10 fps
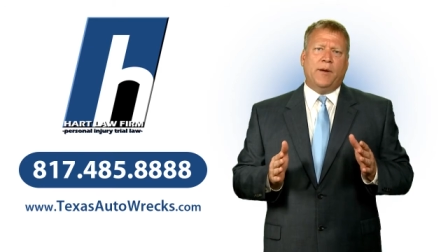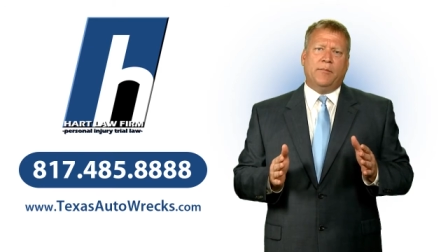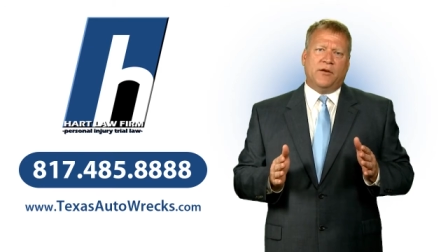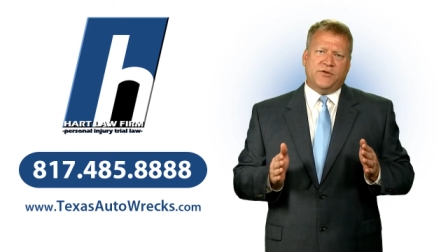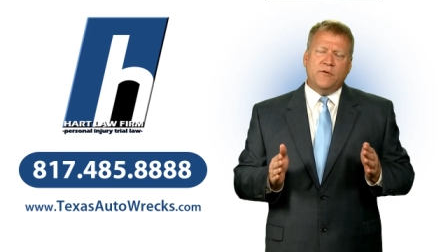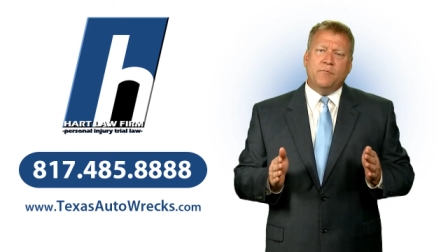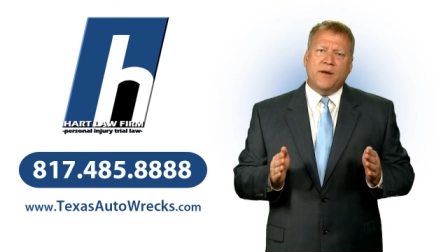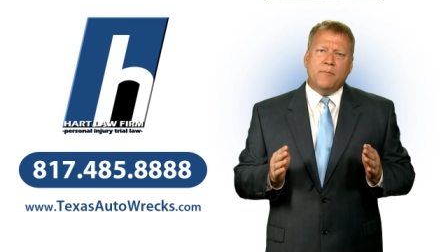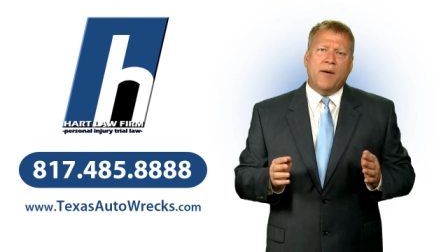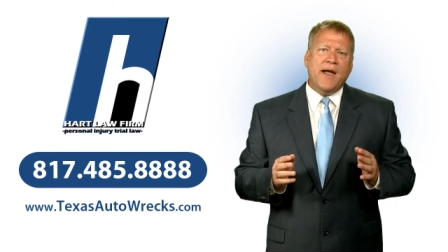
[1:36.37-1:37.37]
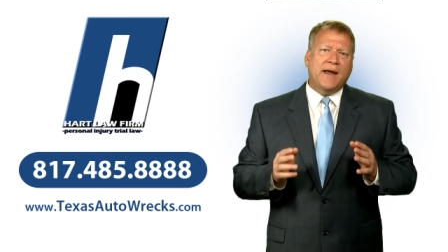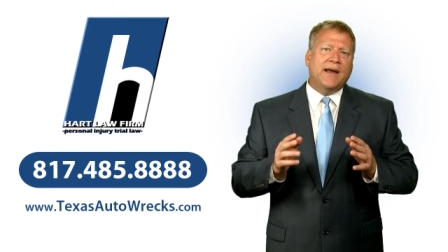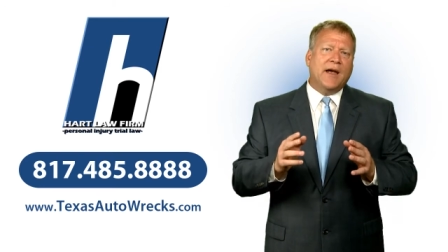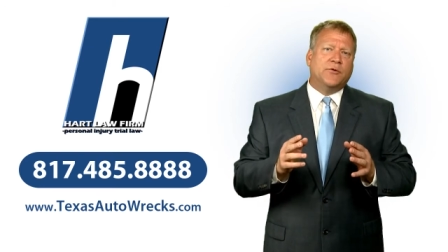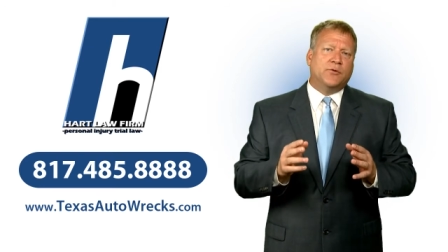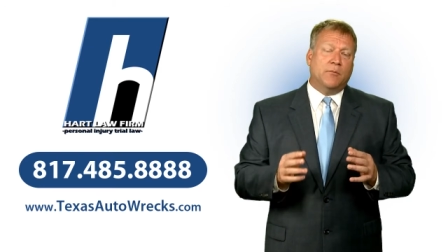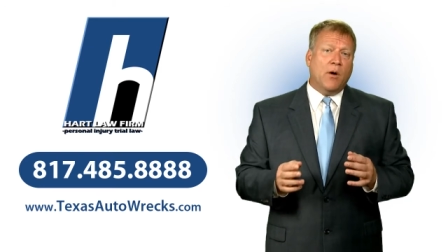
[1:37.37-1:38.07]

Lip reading: people is you've been paying extra.